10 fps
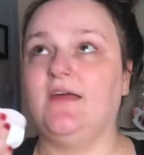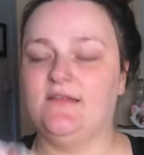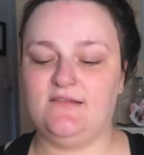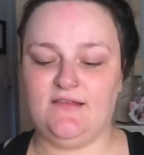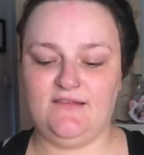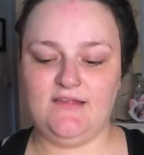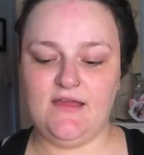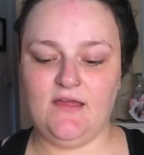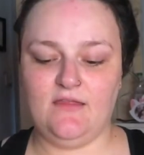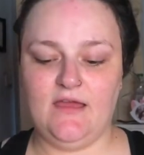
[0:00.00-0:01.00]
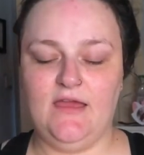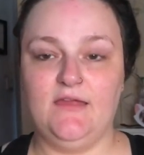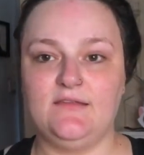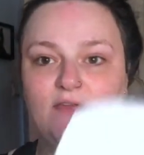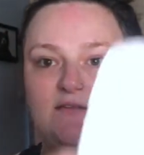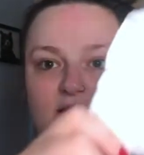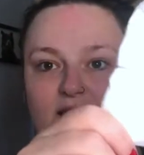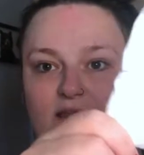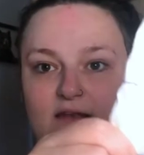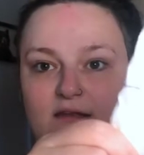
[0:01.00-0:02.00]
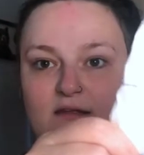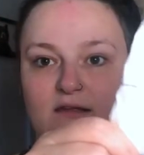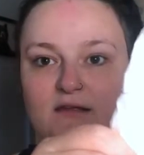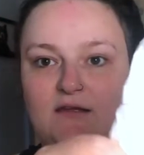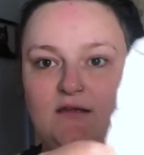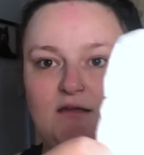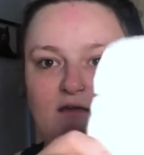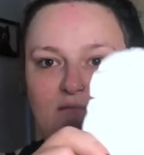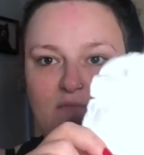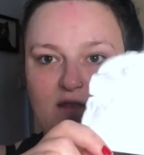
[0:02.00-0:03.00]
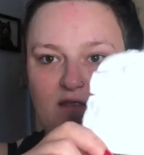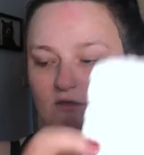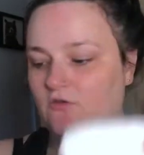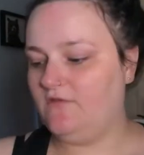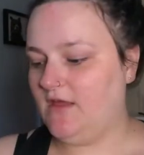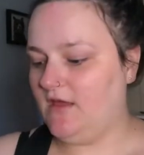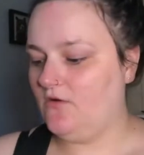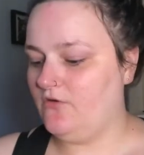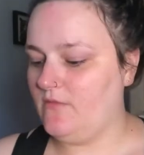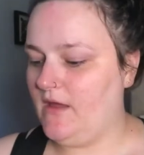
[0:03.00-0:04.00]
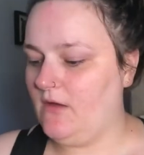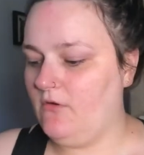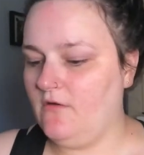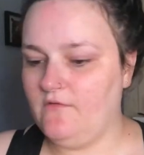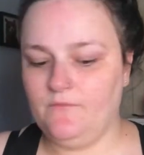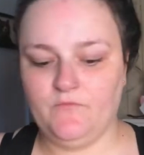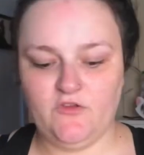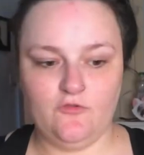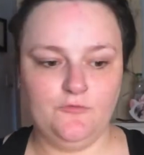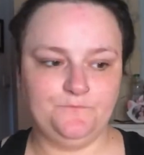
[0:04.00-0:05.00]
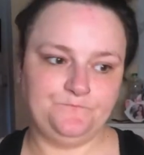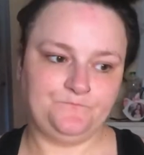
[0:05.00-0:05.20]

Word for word: is seeing that it is nice and clean, meaning that you've taken all your makeup off. So